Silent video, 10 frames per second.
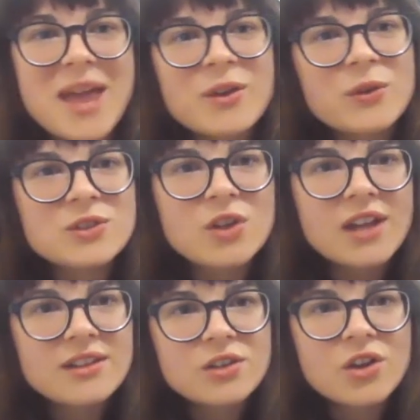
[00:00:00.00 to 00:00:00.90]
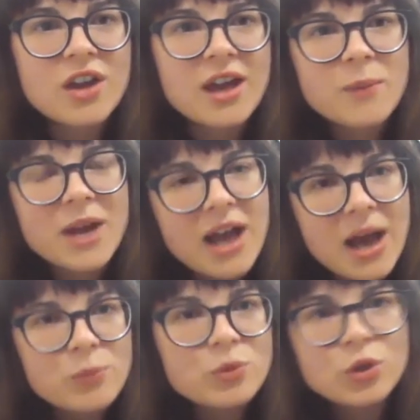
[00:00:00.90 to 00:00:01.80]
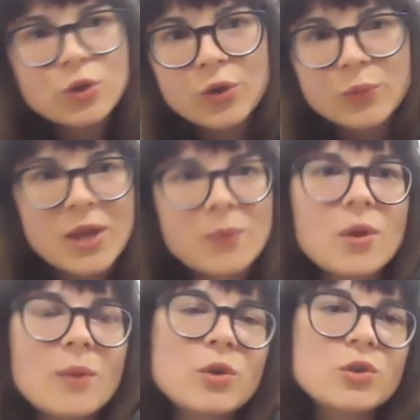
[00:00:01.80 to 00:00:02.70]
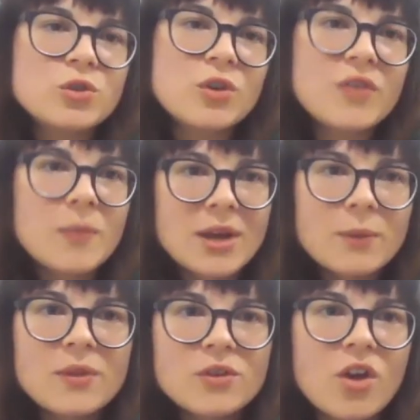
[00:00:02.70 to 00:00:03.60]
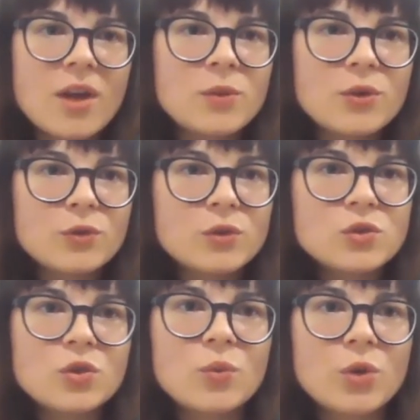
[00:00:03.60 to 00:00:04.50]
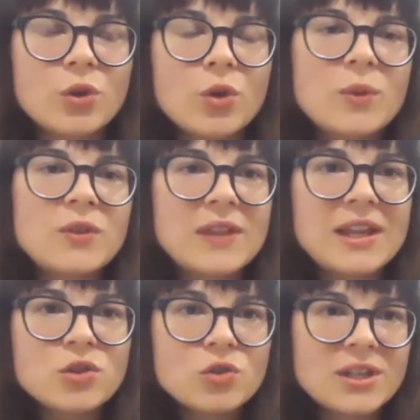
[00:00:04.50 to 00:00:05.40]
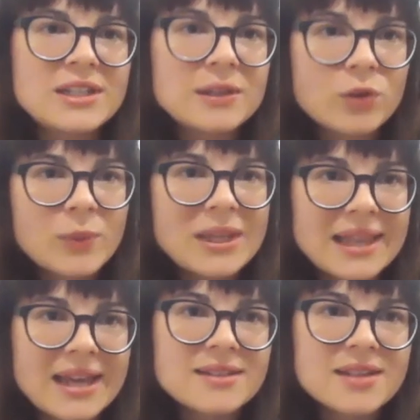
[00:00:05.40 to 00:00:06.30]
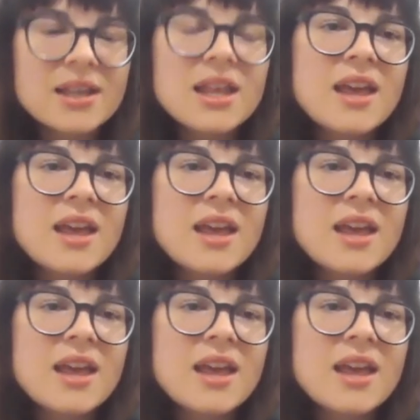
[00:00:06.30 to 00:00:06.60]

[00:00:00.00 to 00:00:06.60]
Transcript: also I did know a couple of people, I'm not sure if it might have been the time difference or whatnot with the link, joined a little bit later.